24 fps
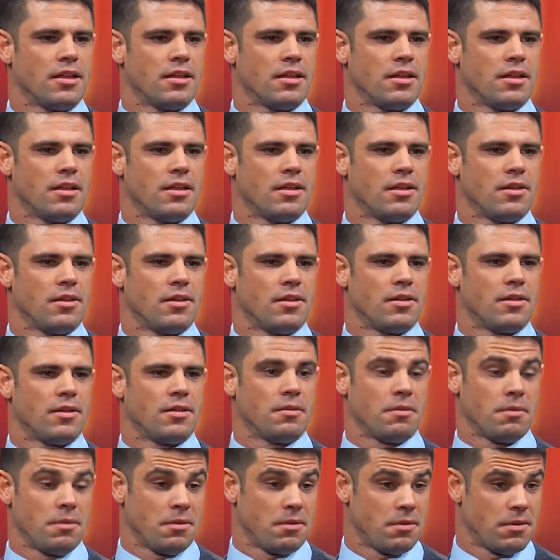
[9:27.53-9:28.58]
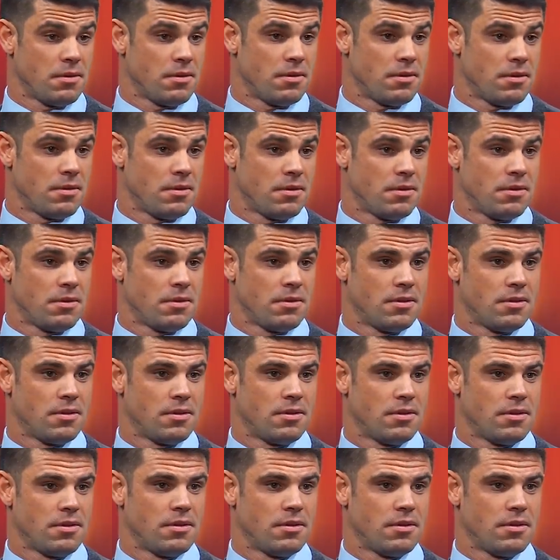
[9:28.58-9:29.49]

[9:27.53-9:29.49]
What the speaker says: (no one is talking)